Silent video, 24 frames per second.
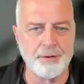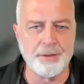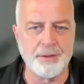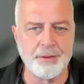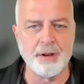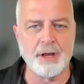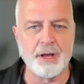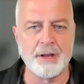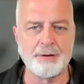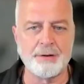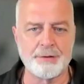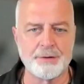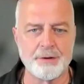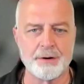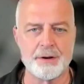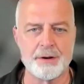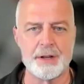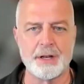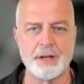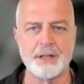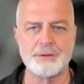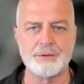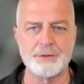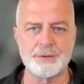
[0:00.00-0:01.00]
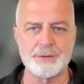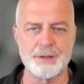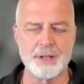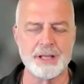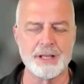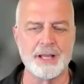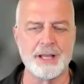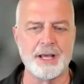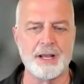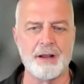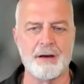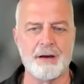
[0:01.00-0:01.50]
through the Ninth Circuit.
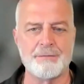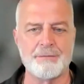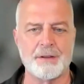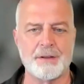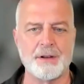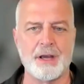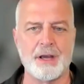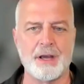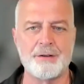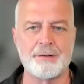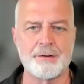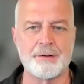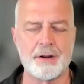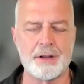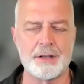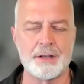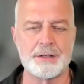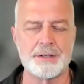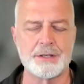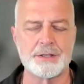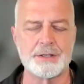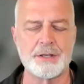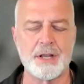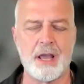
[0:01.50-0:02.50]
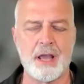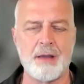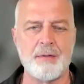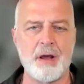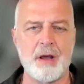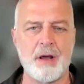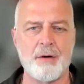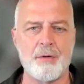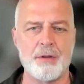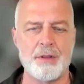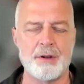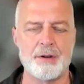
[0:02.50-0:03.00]
Interestingly enough, the Ninth Circuit just came
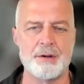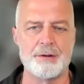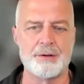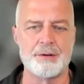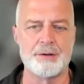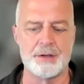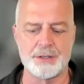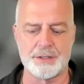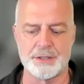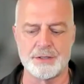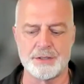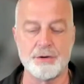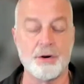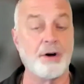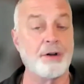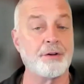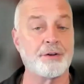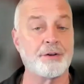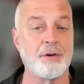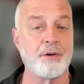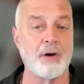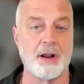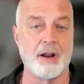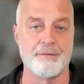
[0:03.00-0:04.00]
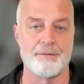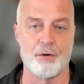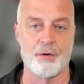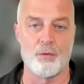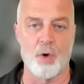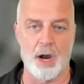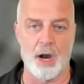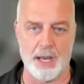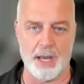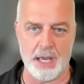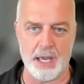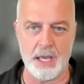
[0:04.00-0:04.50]
out with a decision also out of
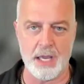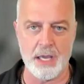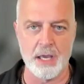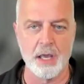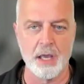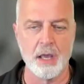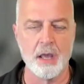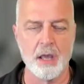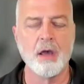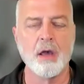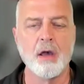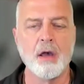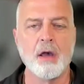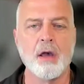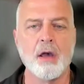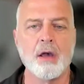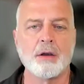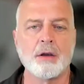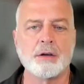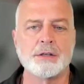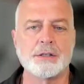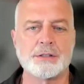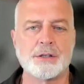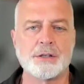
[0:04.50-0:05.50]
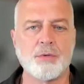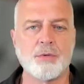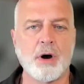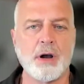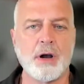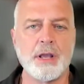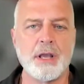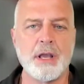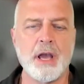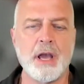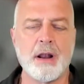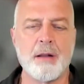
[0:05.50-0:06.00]
Hawaii because
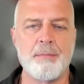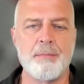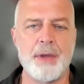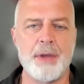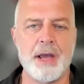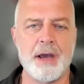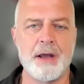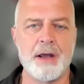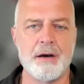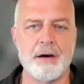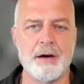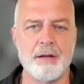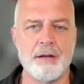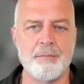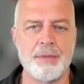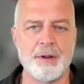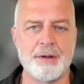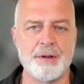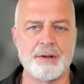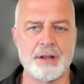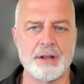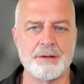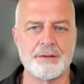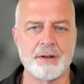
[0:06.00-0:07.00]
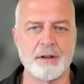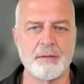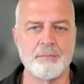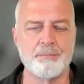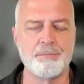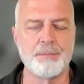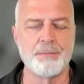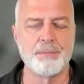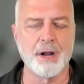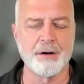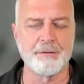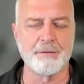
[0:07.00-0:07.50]
Hawaii had a ban on
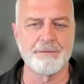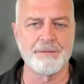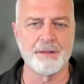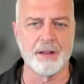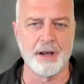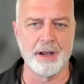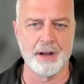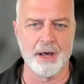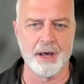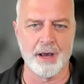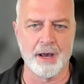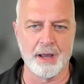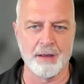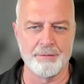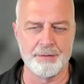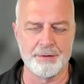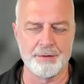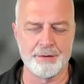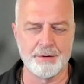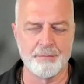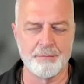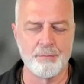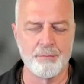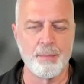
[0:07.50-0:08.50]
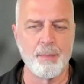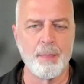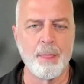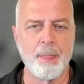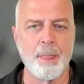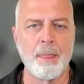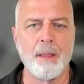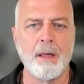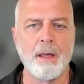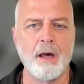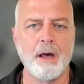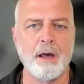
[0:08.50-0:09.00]
possessing butterfly knives.
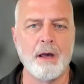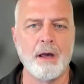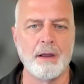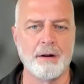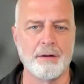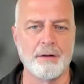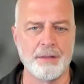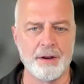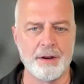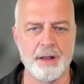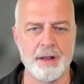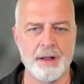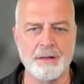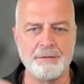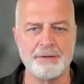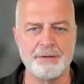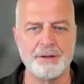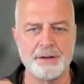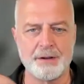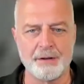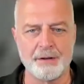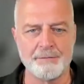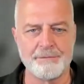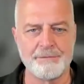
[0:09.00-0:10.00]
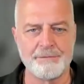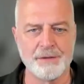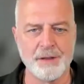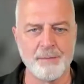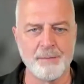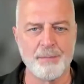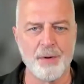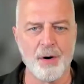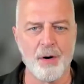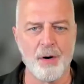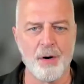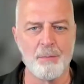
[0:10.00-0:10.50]
You know, the knives that you can
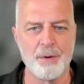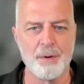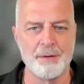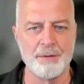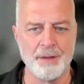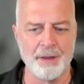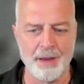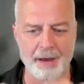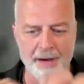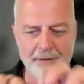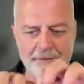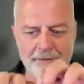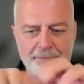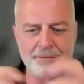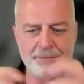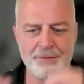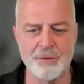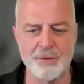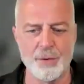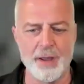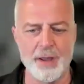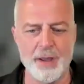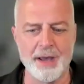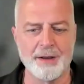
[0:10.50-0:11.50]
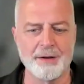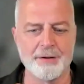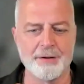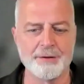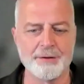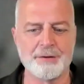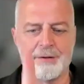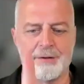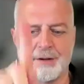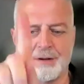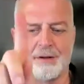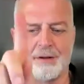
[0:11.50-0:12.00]
flip open, they have two
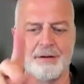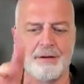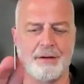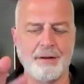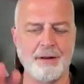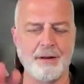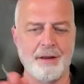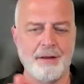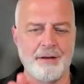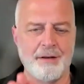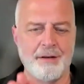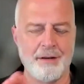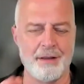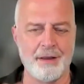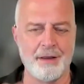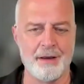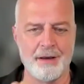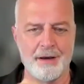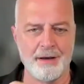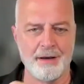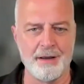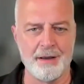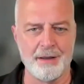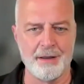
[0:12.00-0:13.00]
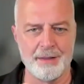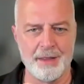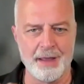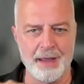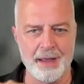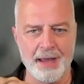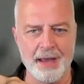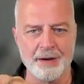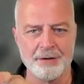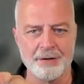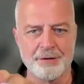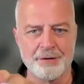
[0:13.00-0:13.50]
handles and, and uh, uh, the
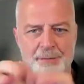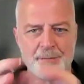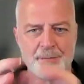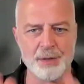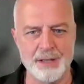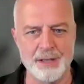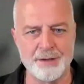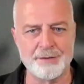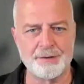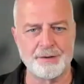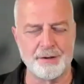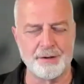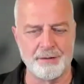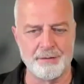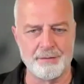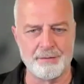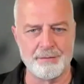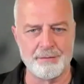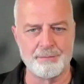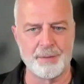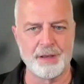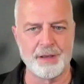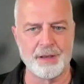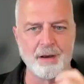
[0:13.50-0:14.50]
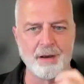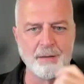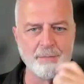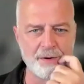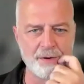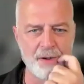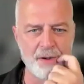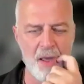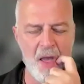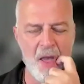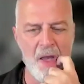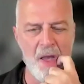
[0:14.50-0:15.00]
handle splits and
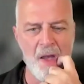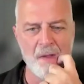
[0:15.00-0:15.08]
becomes